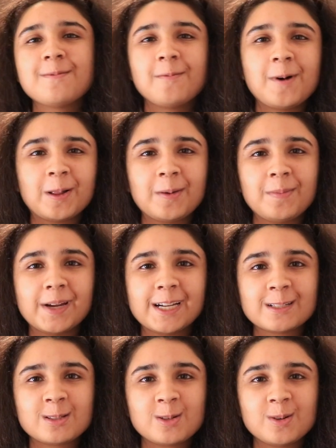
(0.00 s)
welcome
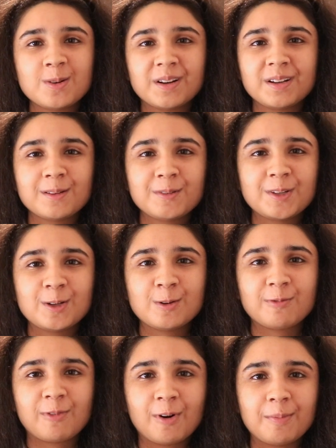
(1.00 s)
back to another video
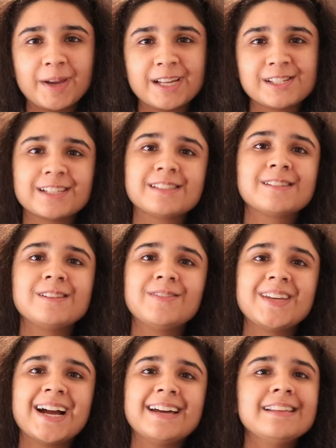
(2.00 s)
from
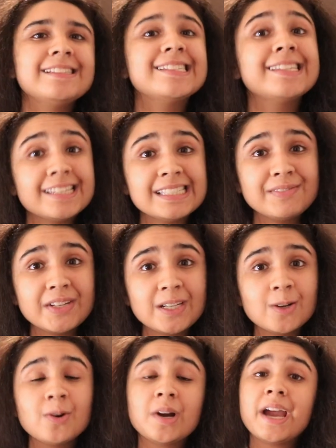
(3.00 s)
HSTV. And in today's
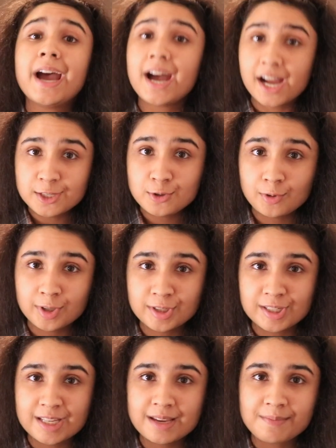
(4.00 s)
video, as you can
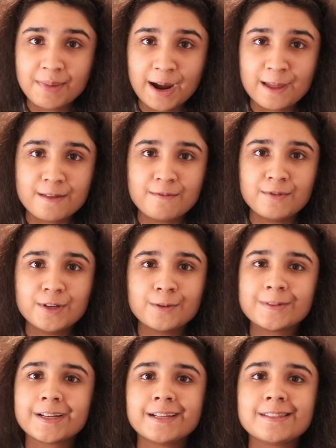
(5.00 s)
see by the
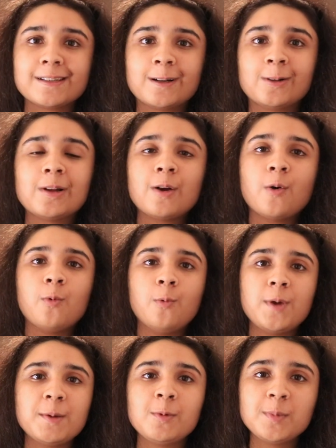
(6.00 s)
video title,
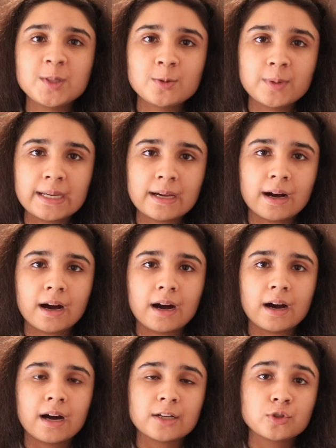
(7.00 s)
we will be doing
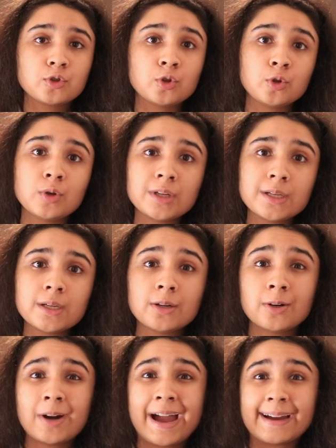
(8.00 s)
a
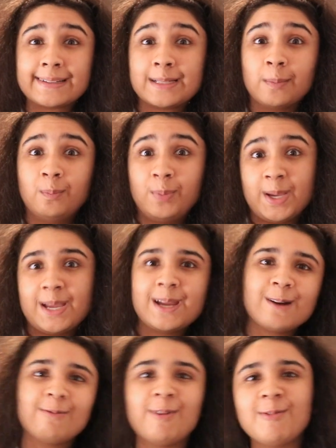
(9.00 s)
2-year and a
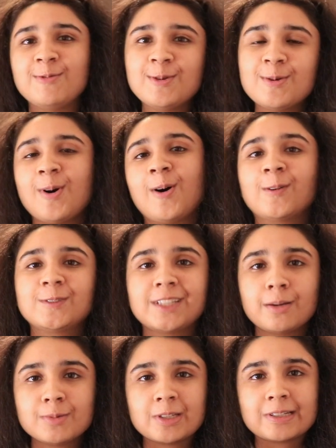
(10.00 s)
bit review of
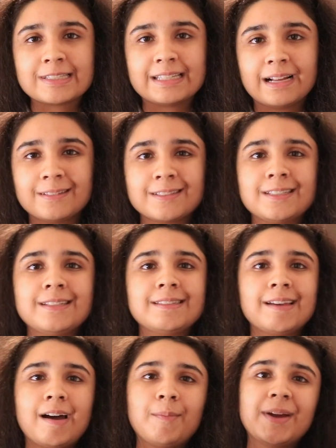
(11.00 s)
Samsung's Galaxy
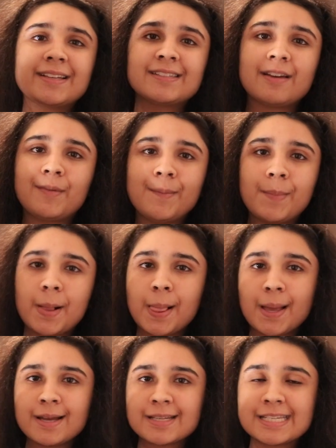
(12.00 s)
Tab S7
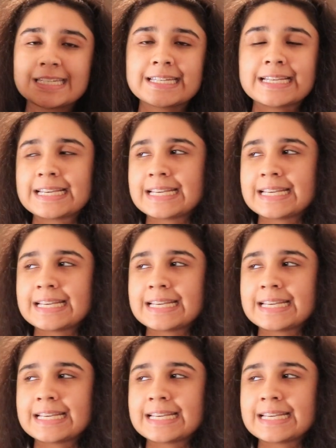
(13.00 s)
Plus.